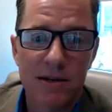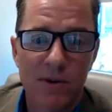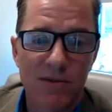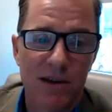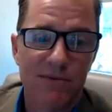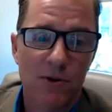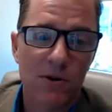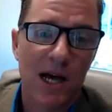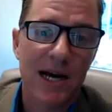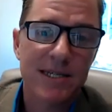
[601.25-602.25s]
and we've had full
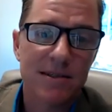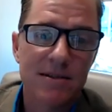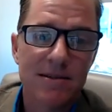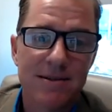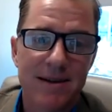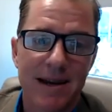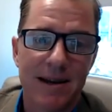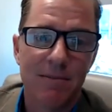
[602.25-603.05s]
classes. And it